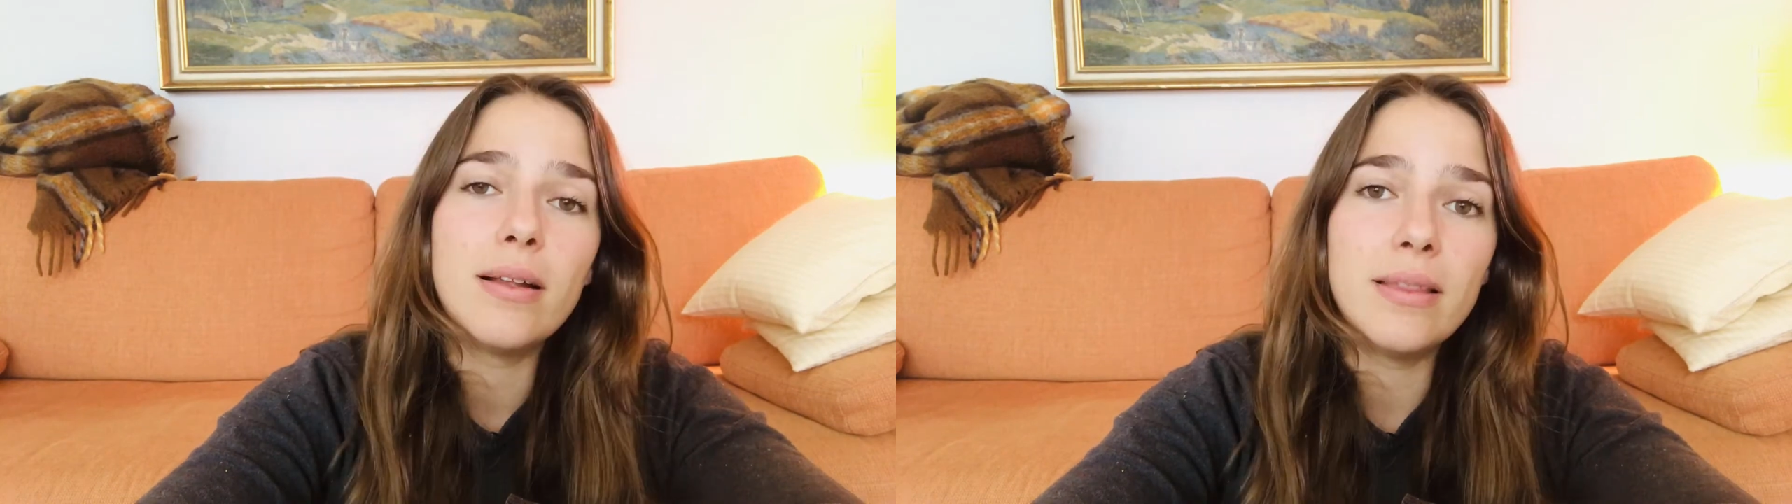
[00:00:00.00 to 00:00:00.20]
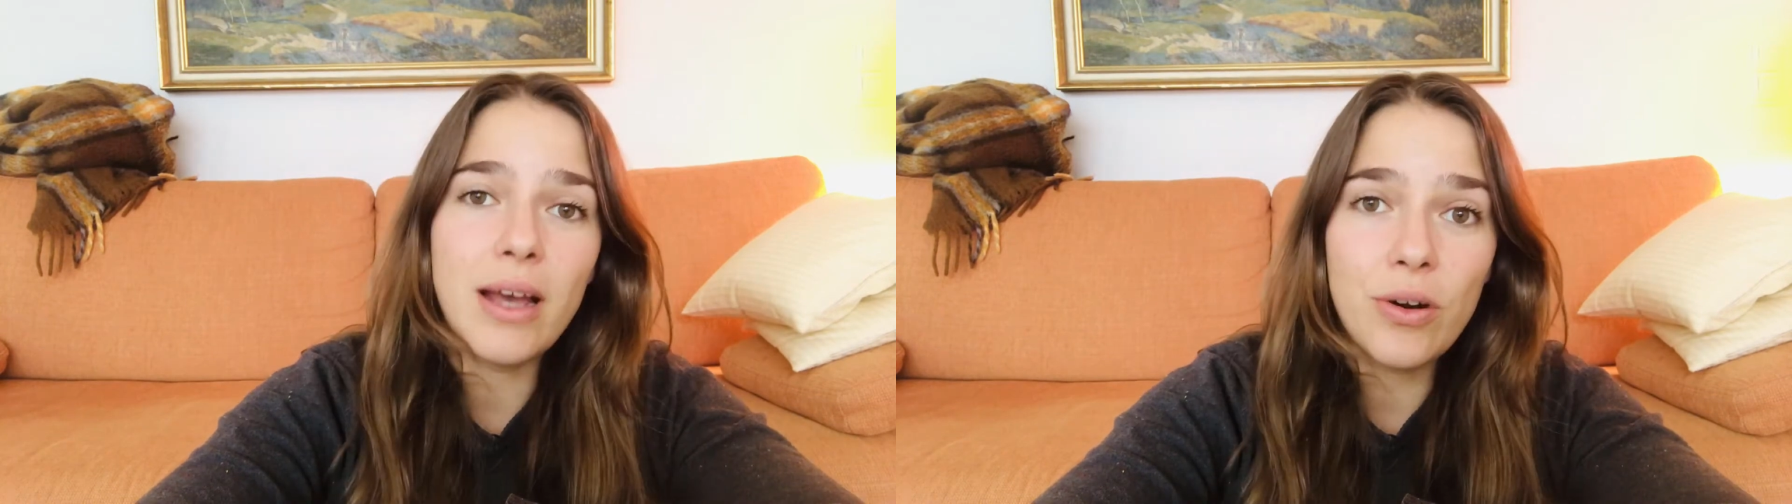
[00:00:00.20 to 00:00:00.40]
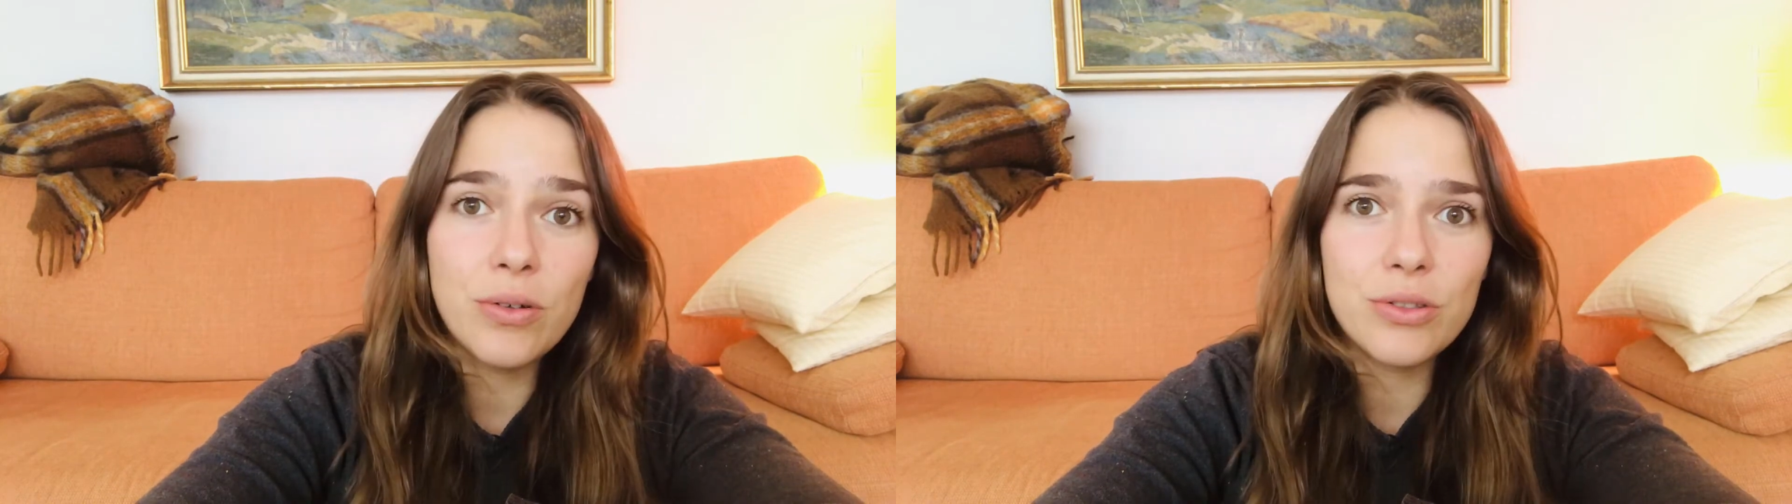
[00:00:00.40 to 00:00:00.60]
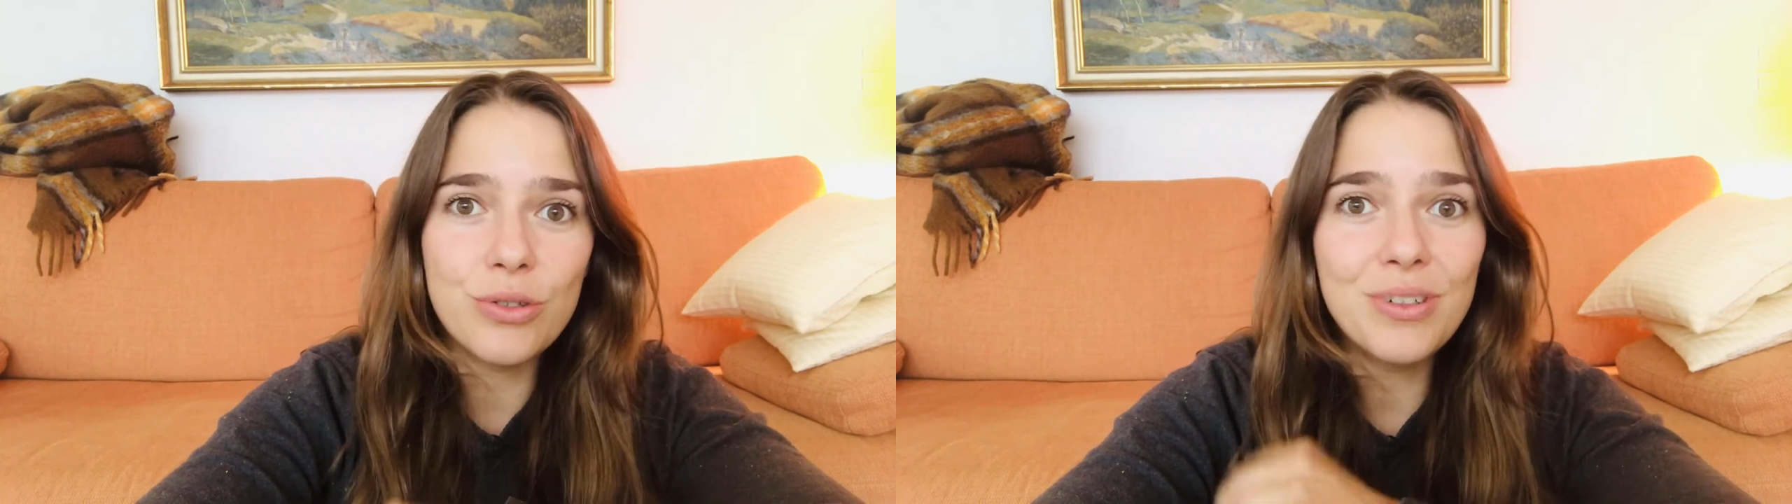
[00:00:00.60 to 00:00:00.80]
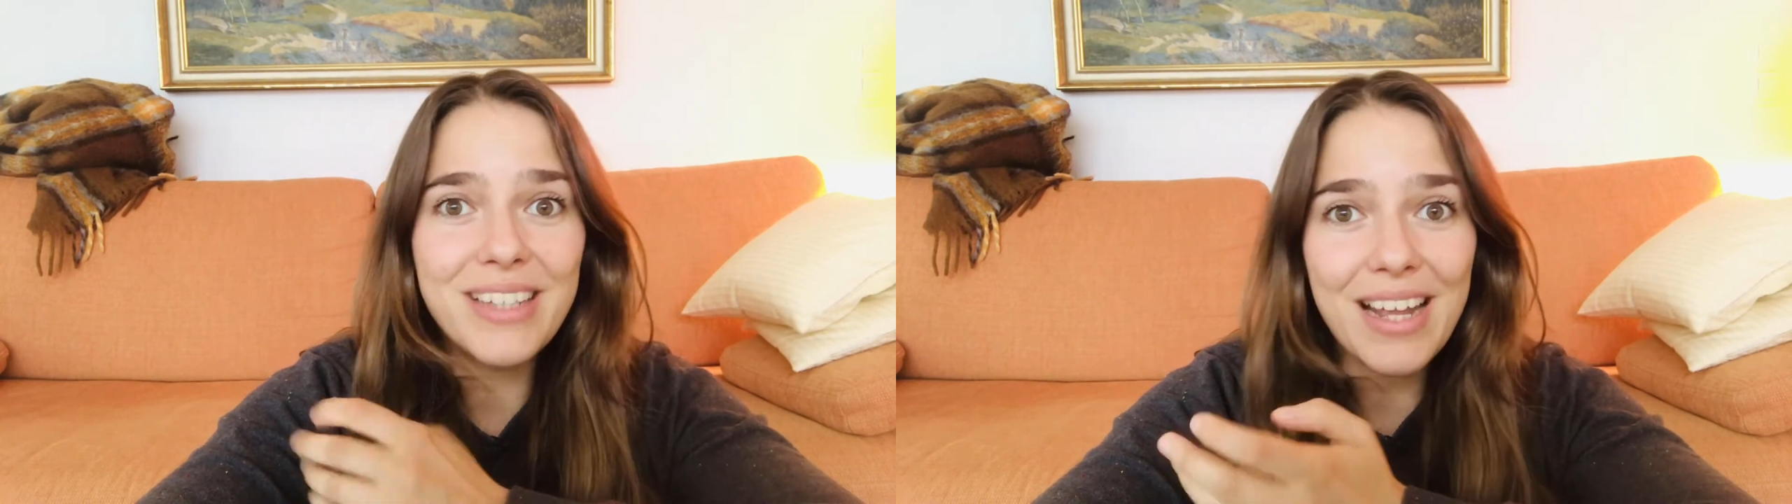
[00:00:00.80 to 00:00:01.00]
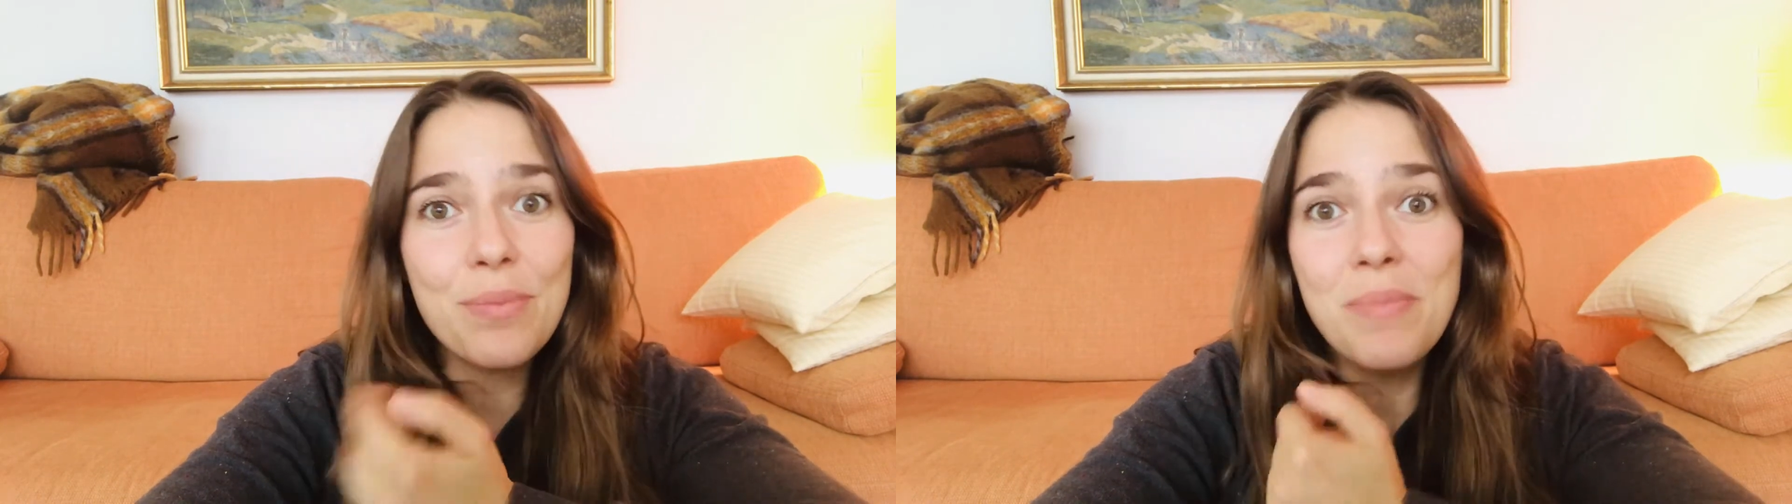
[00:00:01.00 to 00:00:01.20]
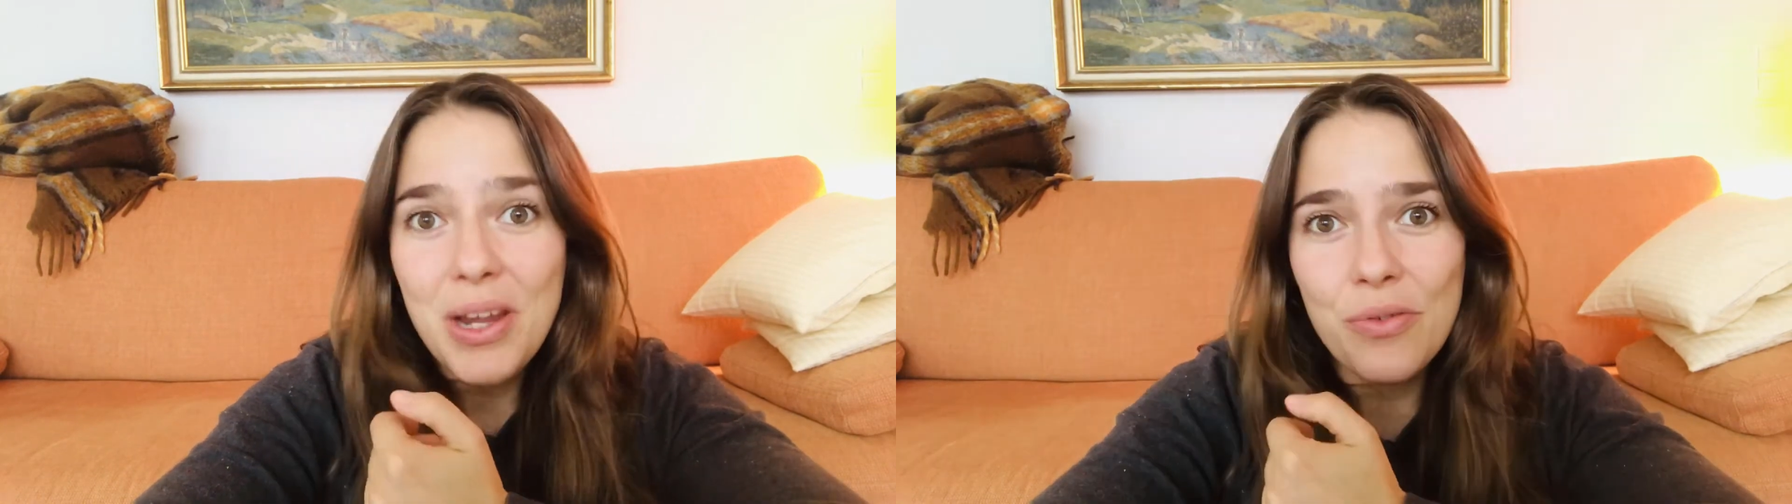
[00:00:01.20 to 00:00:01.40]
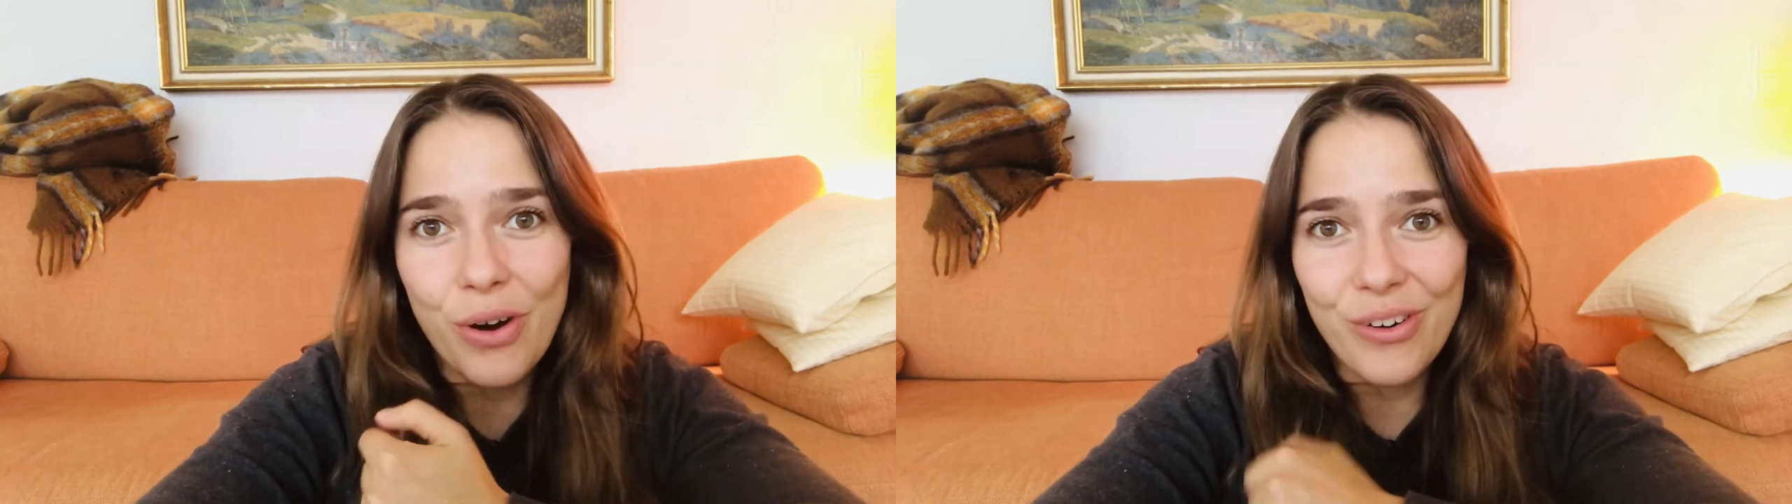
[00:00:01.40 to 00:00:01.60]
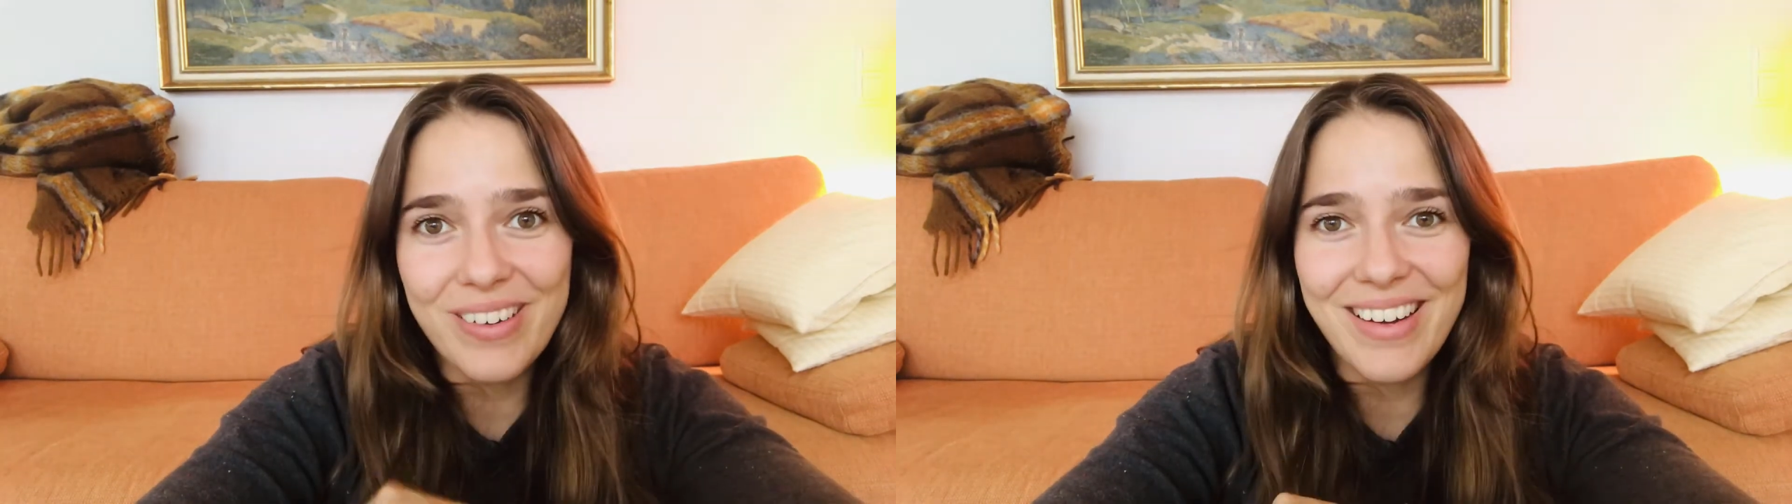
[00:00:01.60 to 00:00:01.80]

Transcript: Now, don't get me wrong.